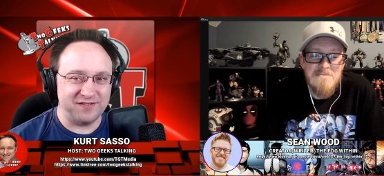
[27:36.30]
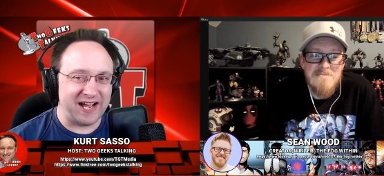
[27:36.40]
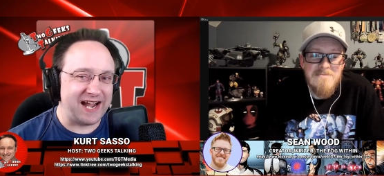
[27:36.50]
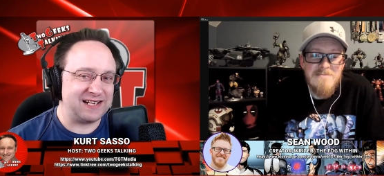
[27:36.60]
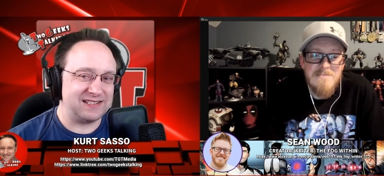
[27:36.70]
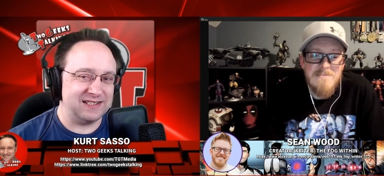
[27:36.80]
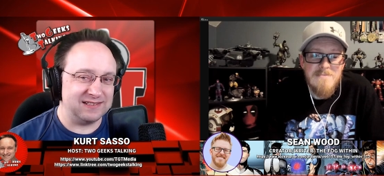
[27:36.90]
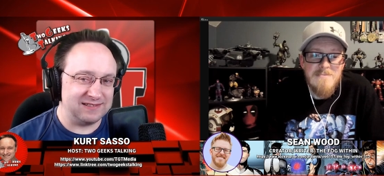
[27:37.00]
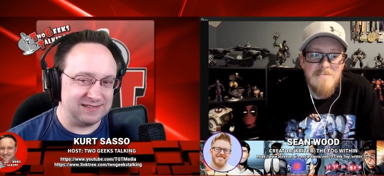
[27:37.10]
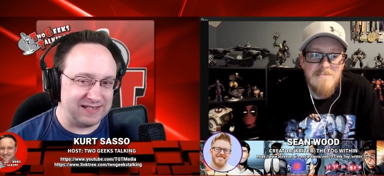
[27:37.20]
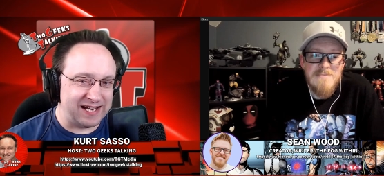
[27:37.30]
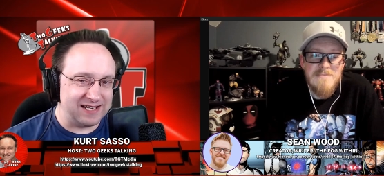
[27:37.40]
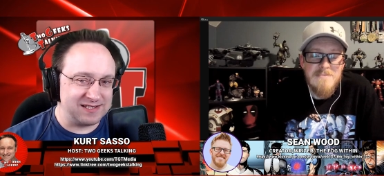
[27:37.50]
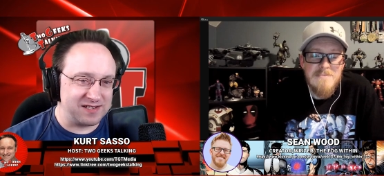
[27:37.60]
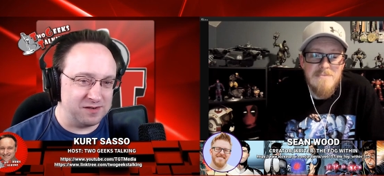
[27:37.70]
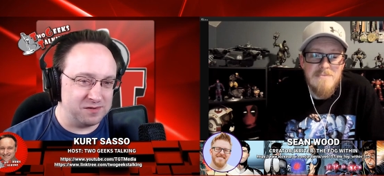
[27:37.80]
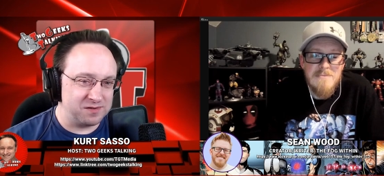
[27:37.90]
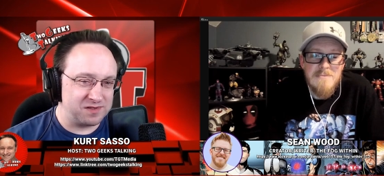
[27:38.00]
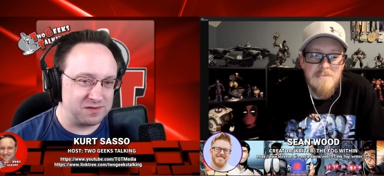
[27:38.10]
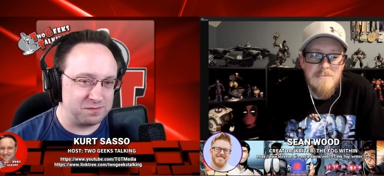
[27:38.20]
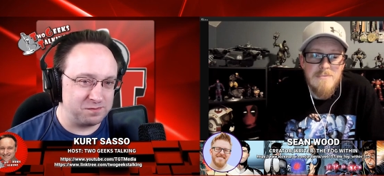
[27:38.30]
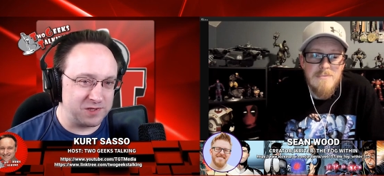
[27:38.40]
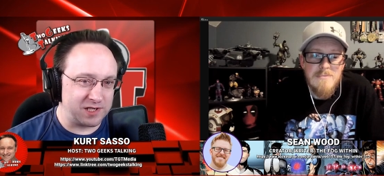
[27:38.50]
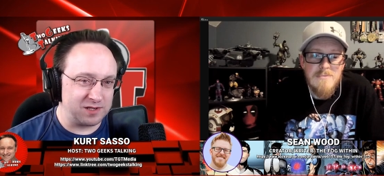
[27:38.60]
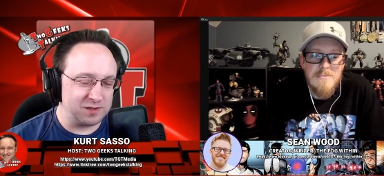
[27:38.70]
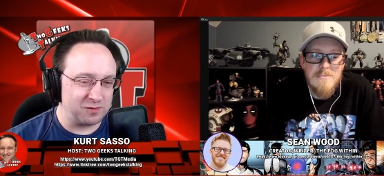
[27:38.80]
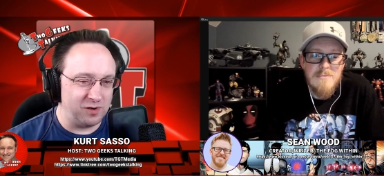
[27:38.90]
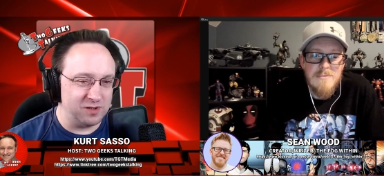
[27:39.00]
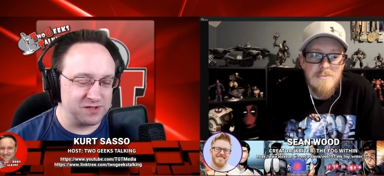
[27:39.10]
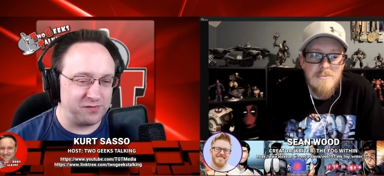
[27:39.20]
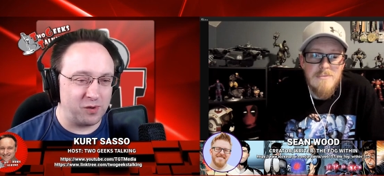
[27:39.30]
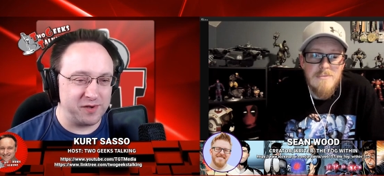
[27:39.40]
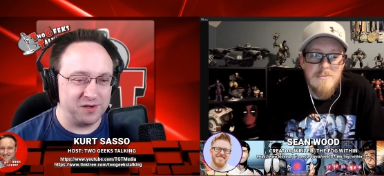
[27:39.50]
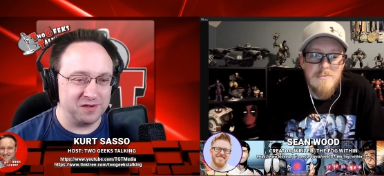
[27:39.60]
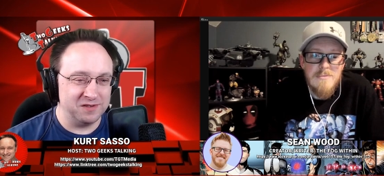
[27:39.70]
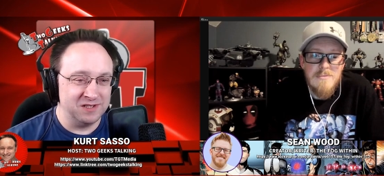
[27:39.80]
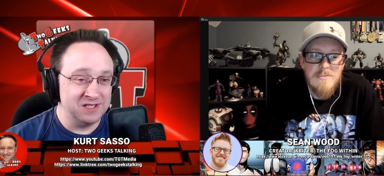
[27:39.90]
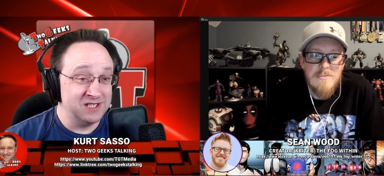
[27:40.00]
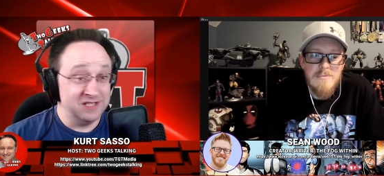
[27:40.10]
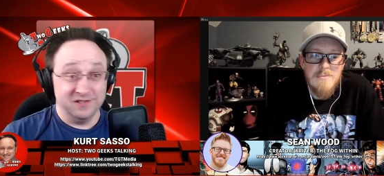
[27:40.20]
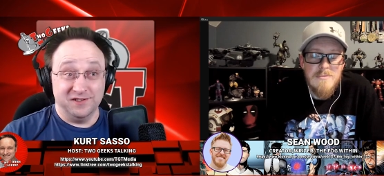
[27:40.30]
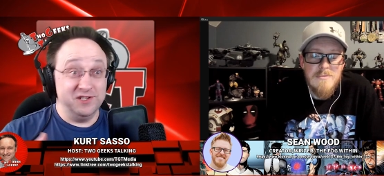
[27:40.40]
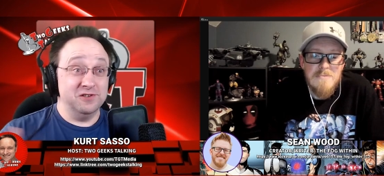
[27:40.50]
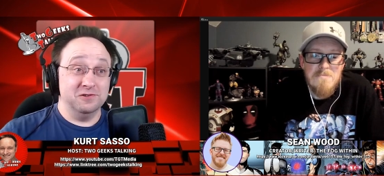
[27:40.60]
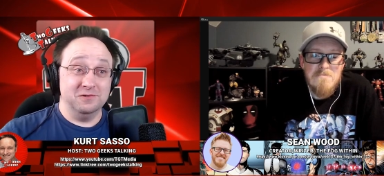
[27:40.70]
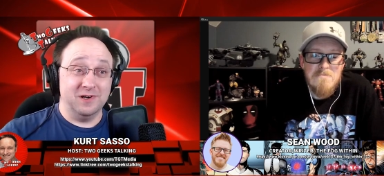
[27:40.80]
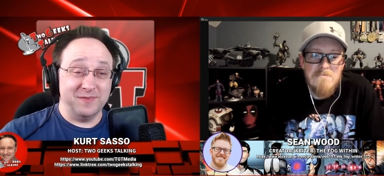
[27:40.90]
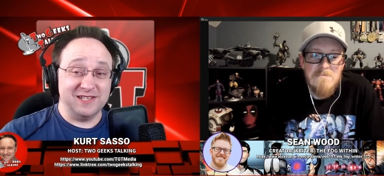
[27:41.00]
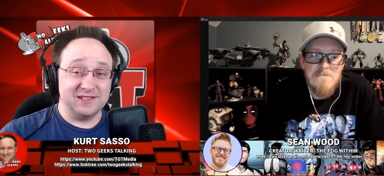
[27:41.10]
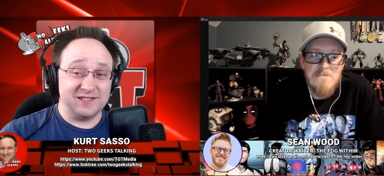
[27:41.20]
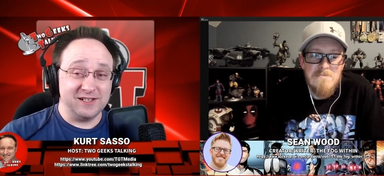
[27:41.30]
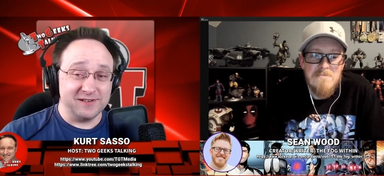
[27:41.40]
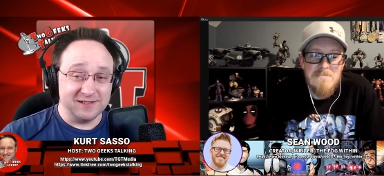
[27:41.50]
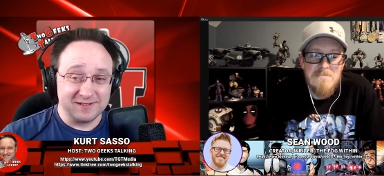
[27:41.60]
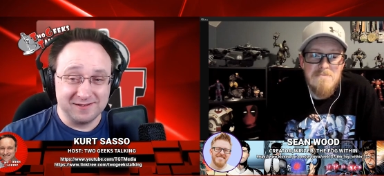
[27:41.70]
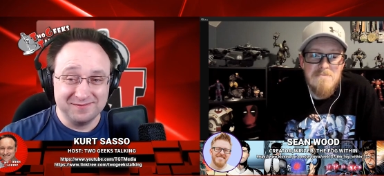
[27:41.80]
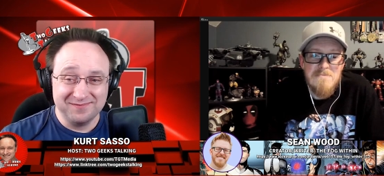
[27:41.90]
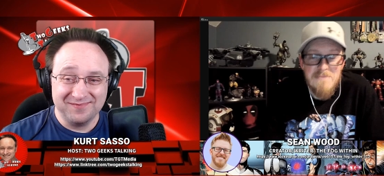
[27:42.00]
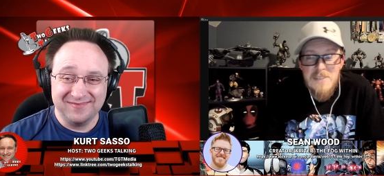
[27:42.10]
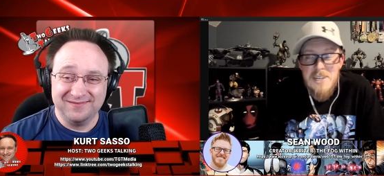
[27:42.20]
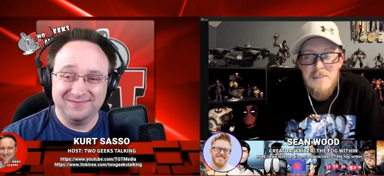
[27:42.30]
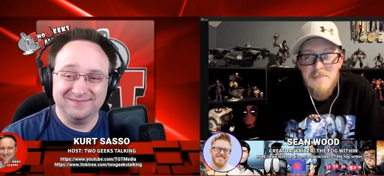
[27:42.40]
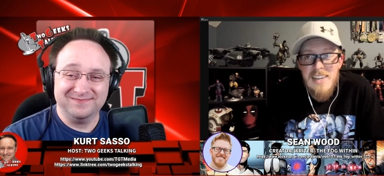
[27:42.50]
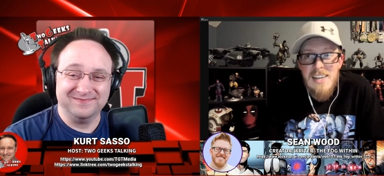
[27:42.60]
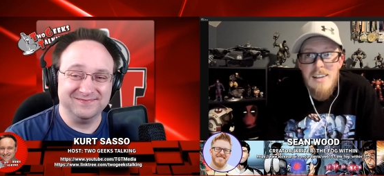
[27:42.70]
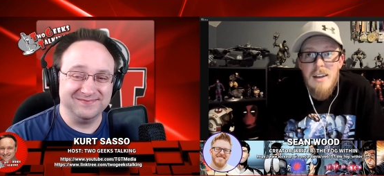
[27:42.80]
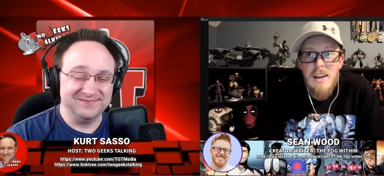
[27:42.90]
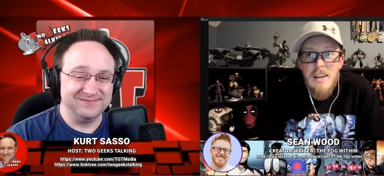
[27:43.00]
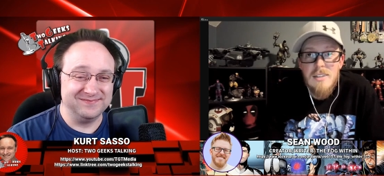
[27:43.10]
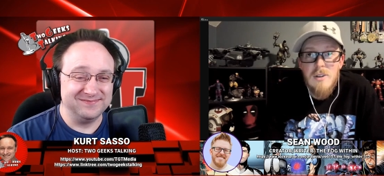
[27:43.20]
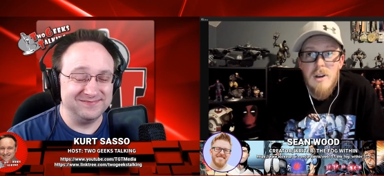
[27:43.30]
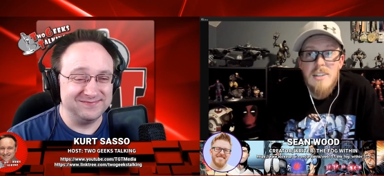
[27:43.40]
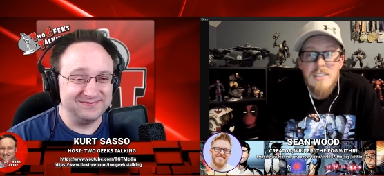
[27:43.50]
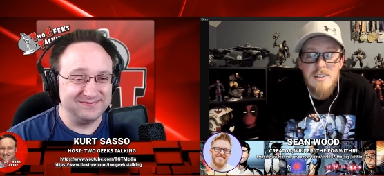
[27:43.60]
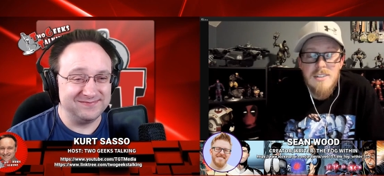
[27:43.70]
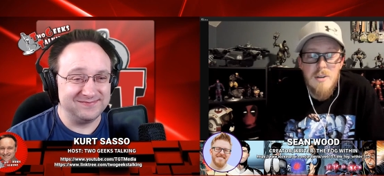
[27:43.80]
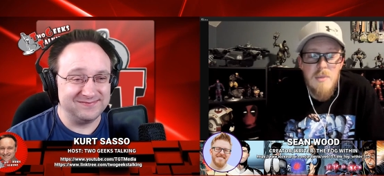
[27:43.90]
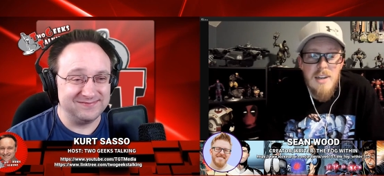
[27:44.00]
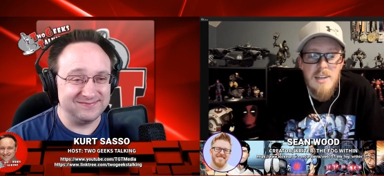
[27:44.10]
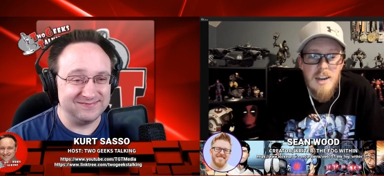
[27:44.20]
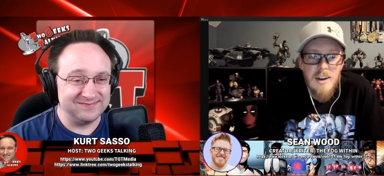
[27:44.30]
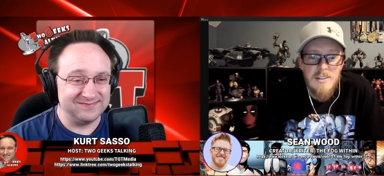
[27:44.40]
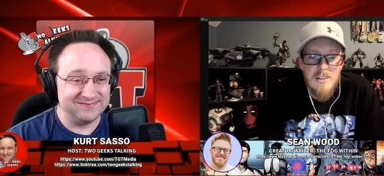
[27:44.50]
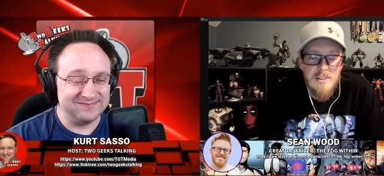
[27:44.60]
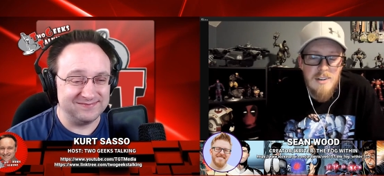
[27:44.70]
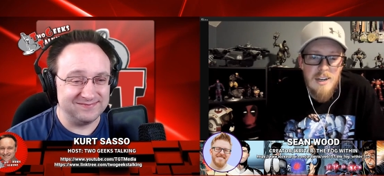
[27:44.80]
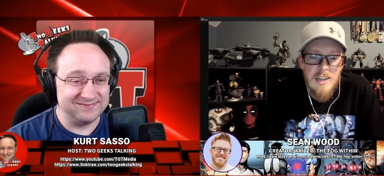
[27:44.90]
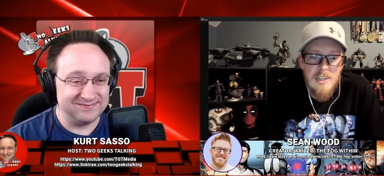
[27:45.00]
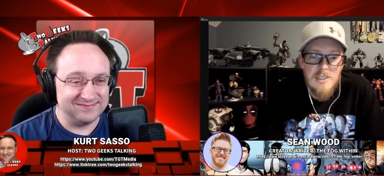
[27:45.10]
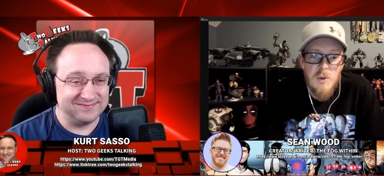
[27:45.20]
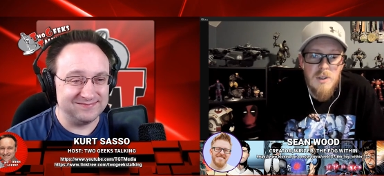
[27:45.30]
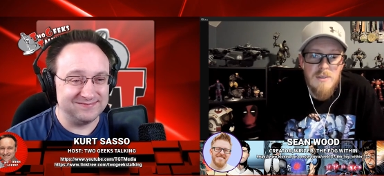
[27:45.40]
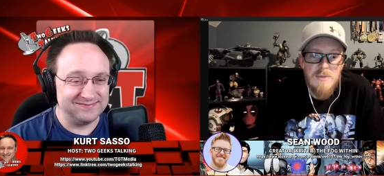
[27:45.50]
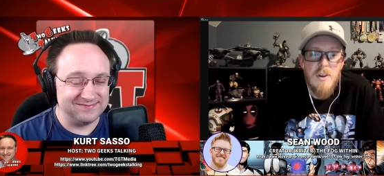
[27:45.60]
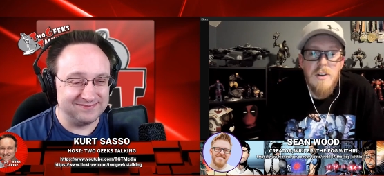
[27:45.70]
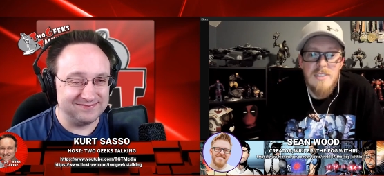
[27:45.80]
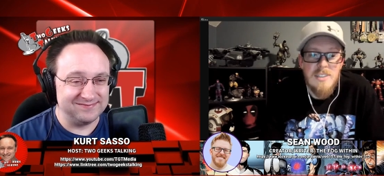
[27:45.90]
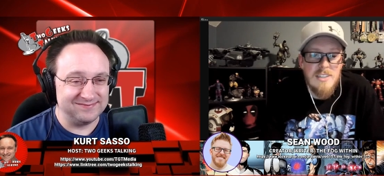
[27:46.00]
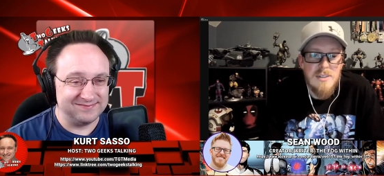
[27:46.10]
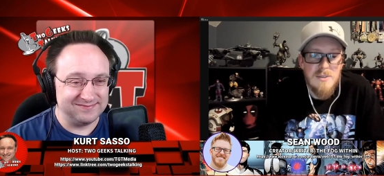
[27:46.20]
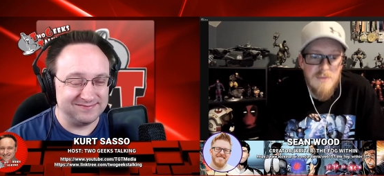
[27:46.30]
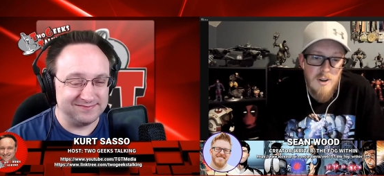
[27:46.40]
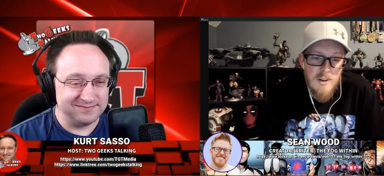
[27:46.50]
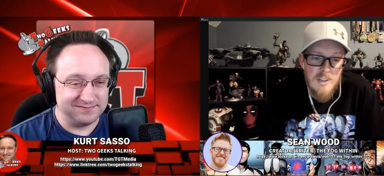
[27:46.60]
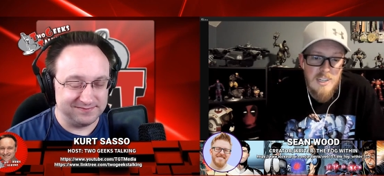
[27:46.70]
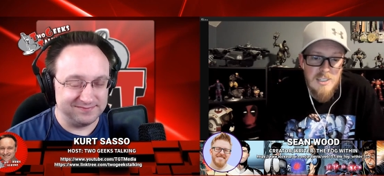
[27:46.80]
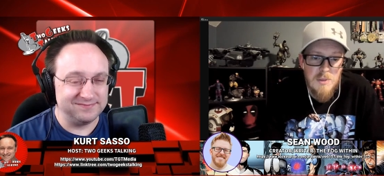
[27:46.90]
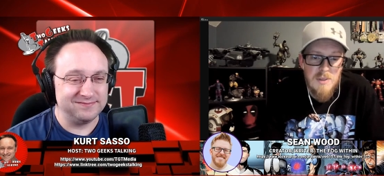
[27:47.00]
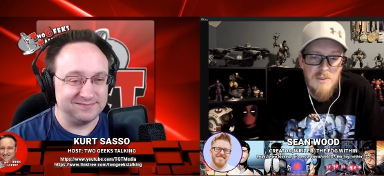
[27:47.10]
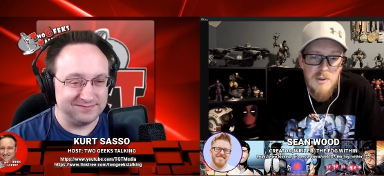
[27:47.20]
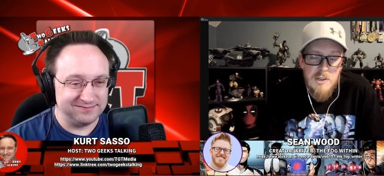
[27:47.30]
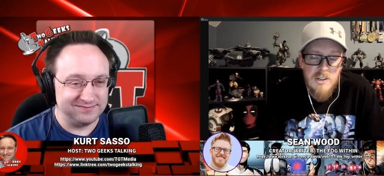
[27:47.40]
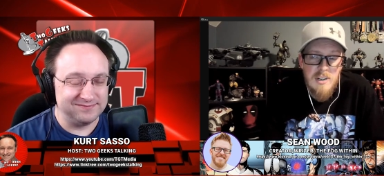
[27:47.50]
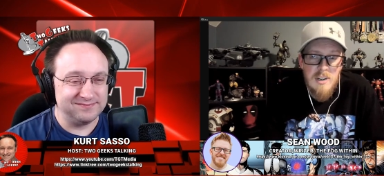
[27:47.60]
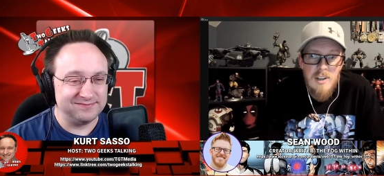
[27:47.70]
Speaker 1: acting as those particular roles for your new amazing series.
Speaker 2: Yeah. So Hunter is our main character. He's the one that falls into this fog and ends up in the future.